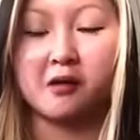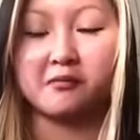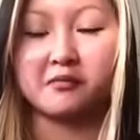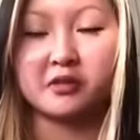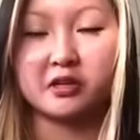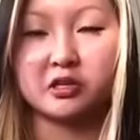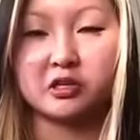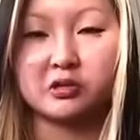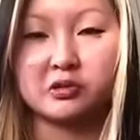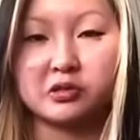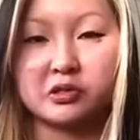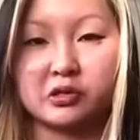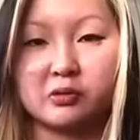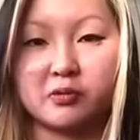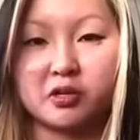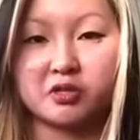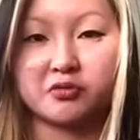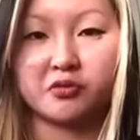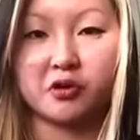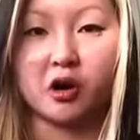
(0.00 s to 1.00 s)
Thank you so
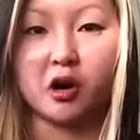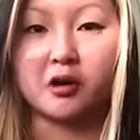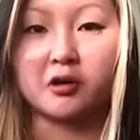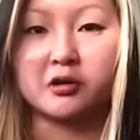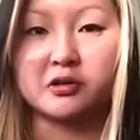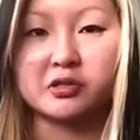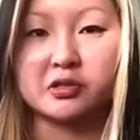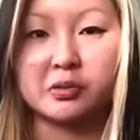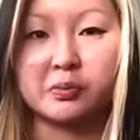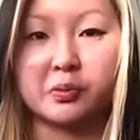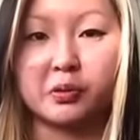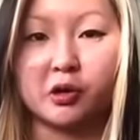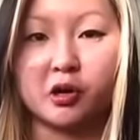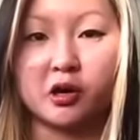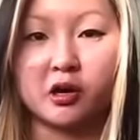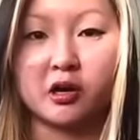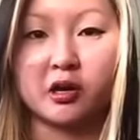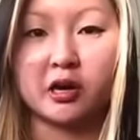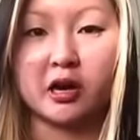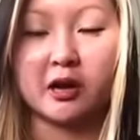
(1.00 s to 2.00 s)
much for all your
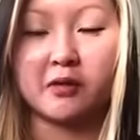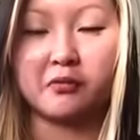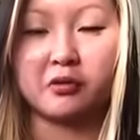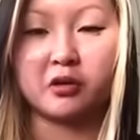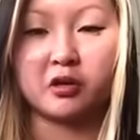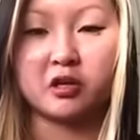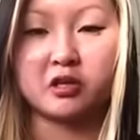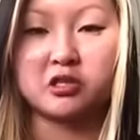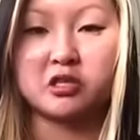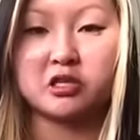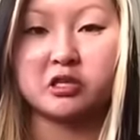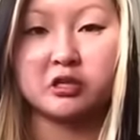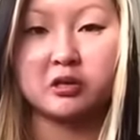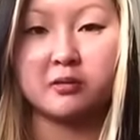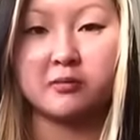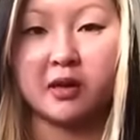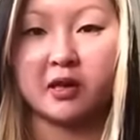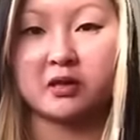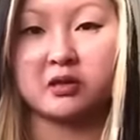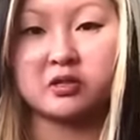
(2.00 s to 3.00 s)
support, and I will continue to
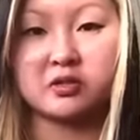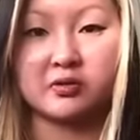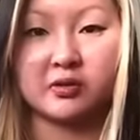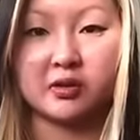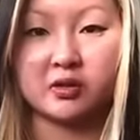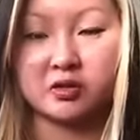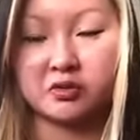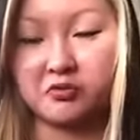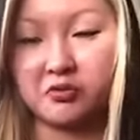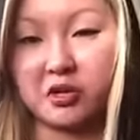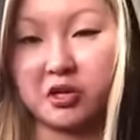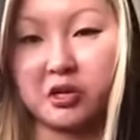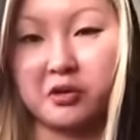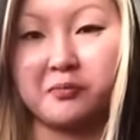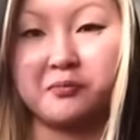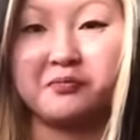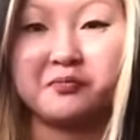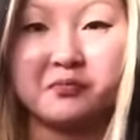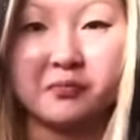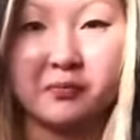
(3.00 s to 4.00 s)
make these videos for you.
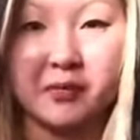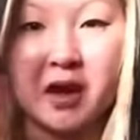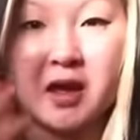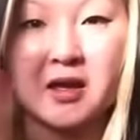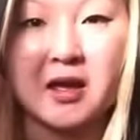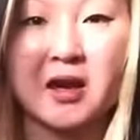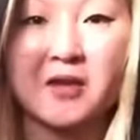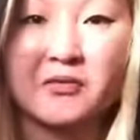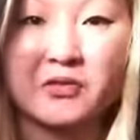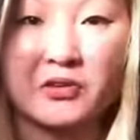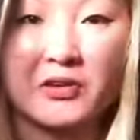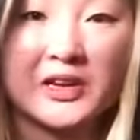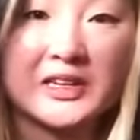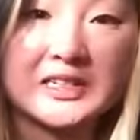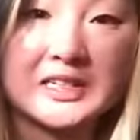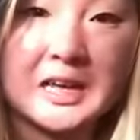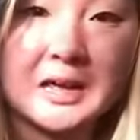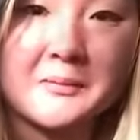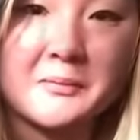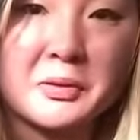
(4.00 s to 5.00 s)
Bye, have a great
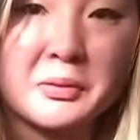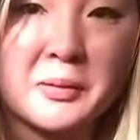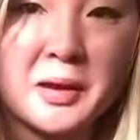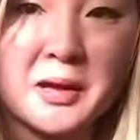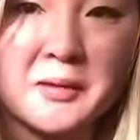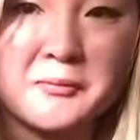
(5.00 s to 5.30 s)
day. Bye-bye.